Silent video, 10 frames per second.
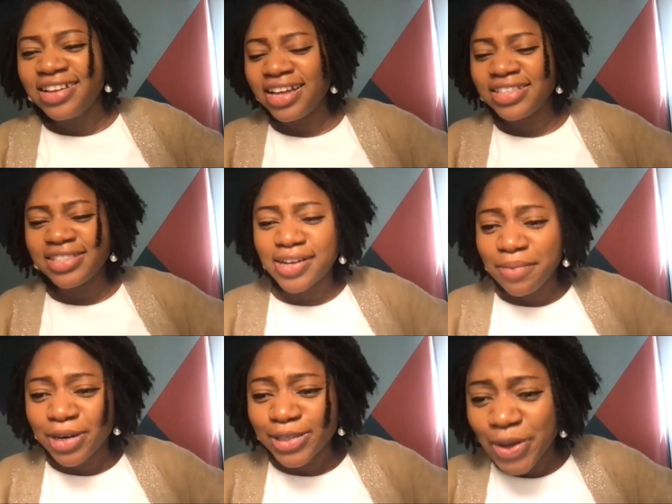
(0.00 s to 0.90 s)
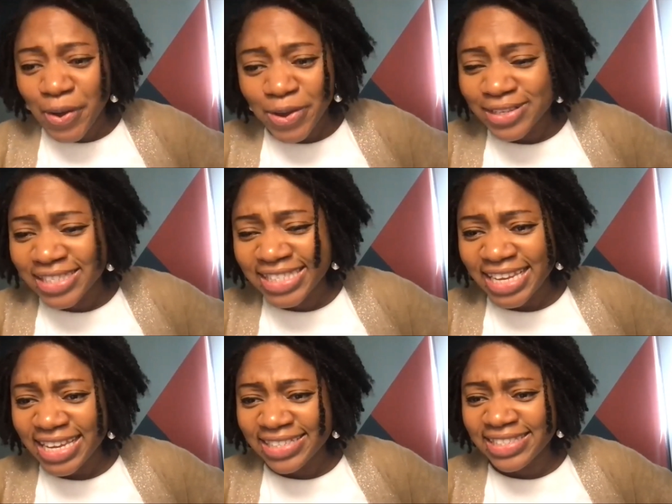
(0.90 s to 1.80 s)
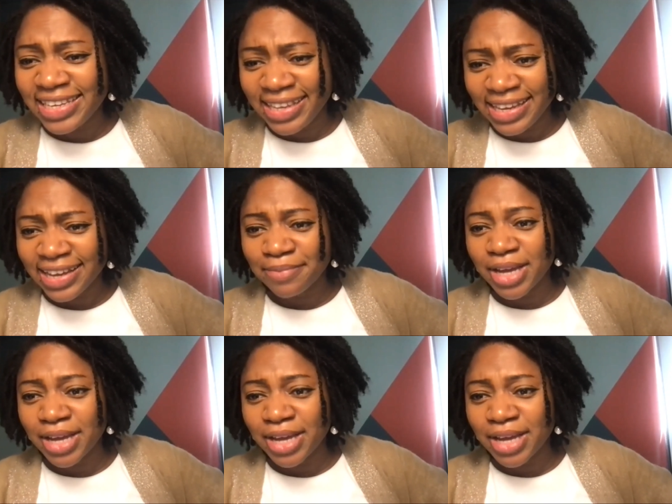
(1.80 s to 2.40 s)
Uh, sister Liberal Toyo C is here.